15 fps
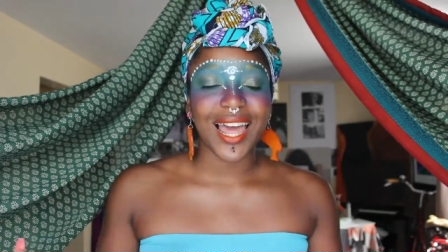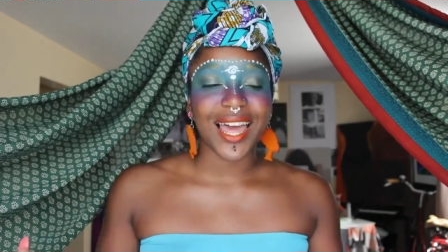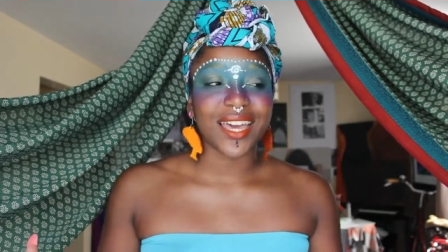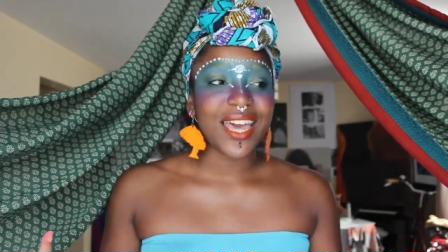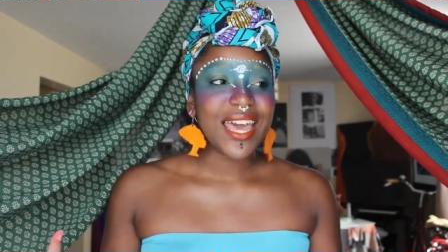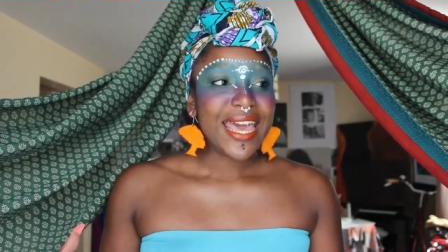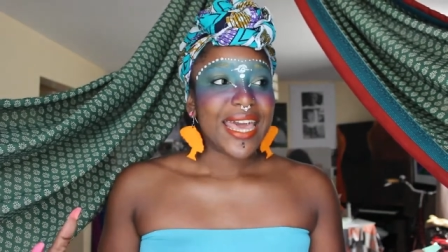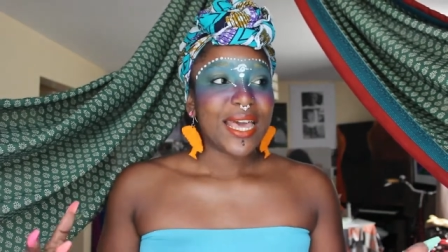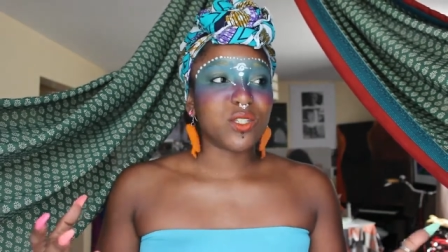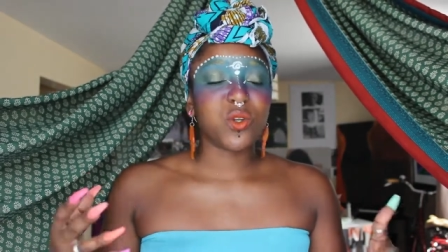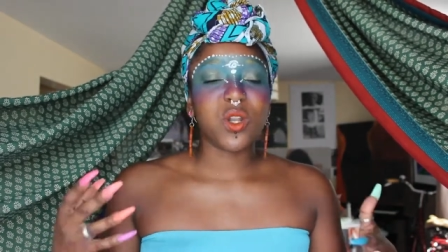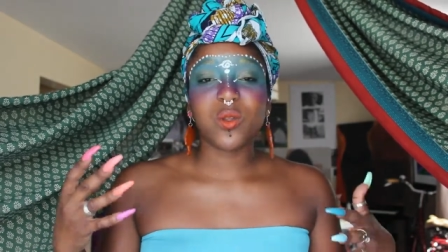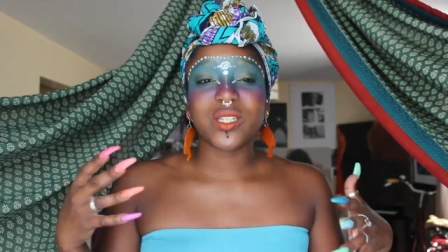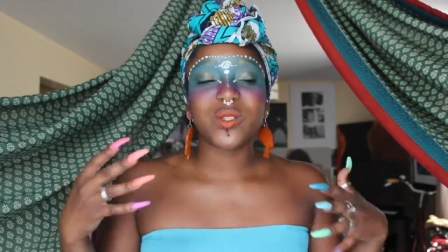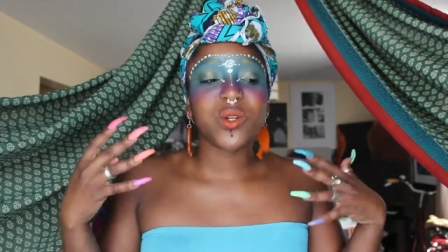Like, it's
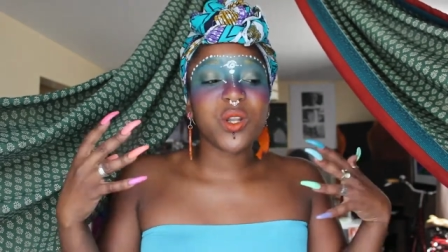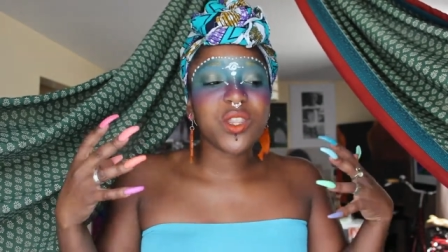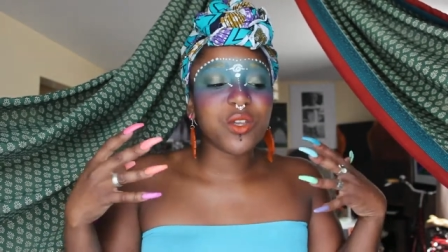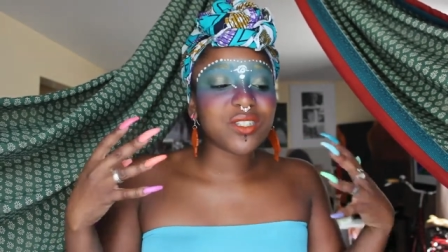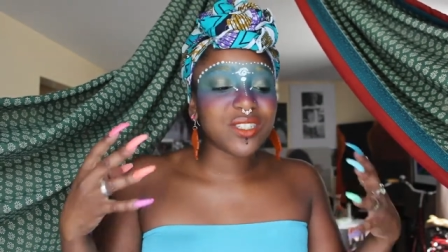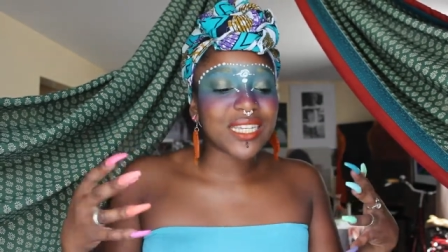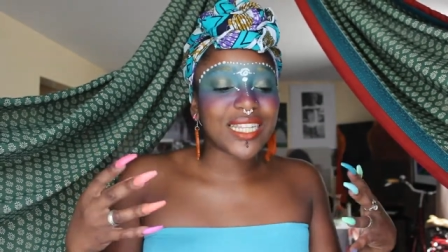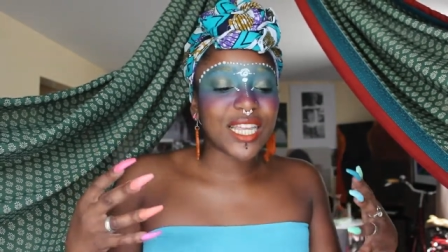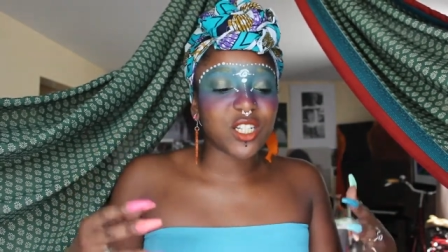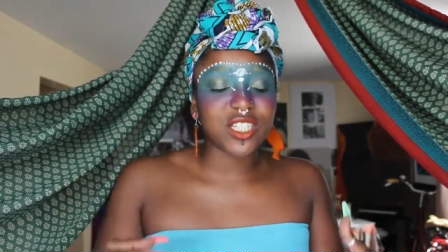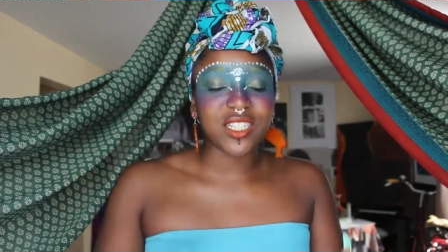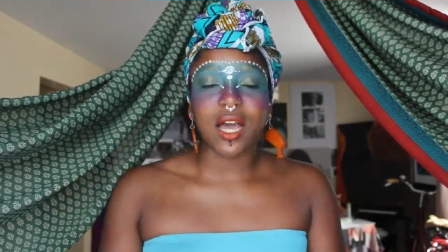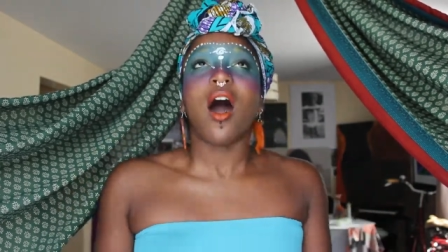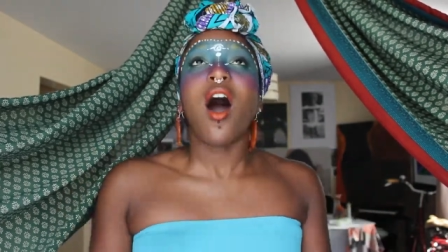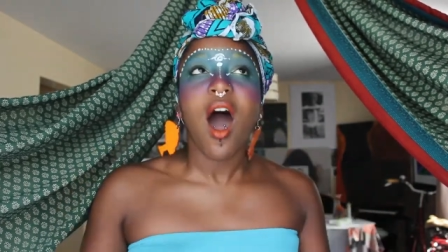one, of the, it's one of those things that you
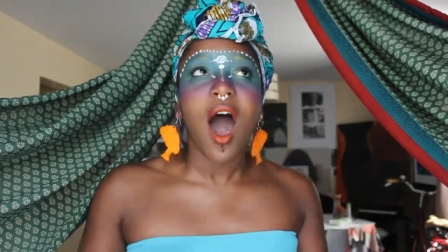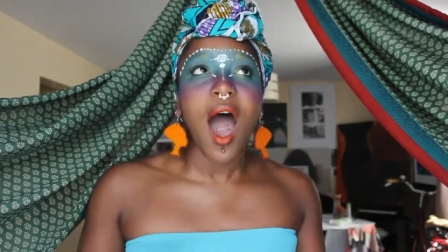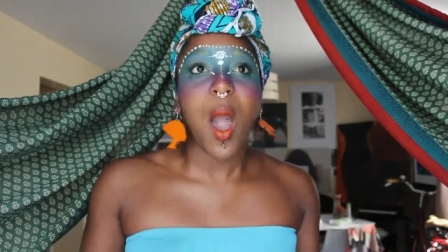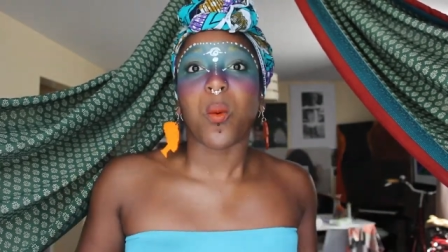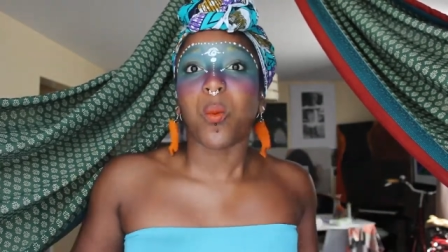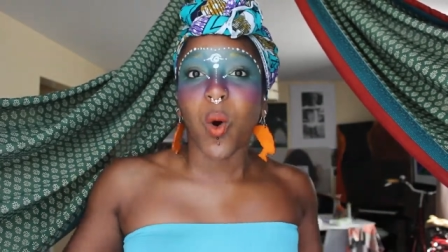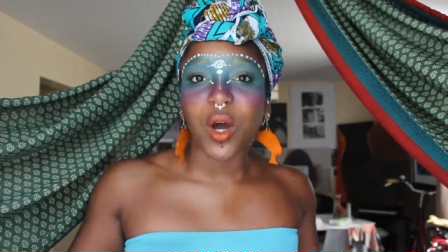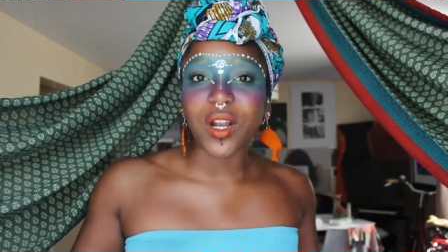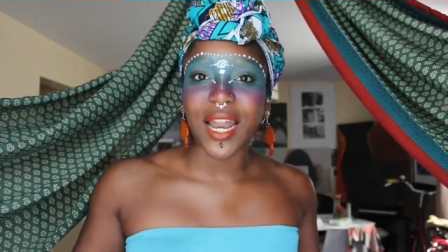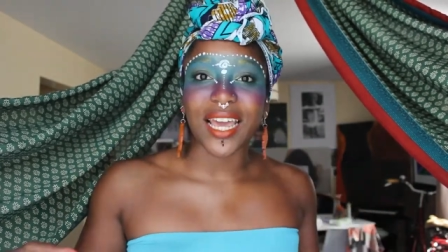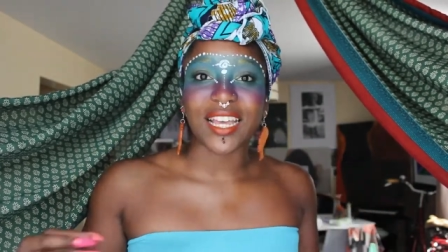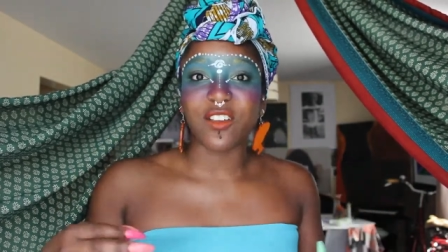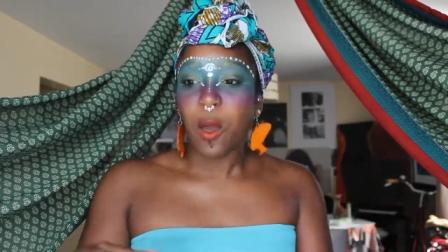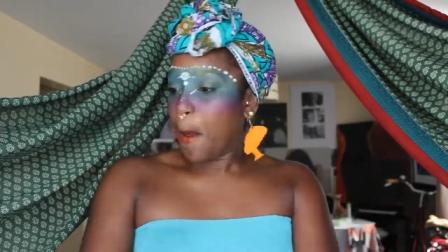just like, oh, I want. Like,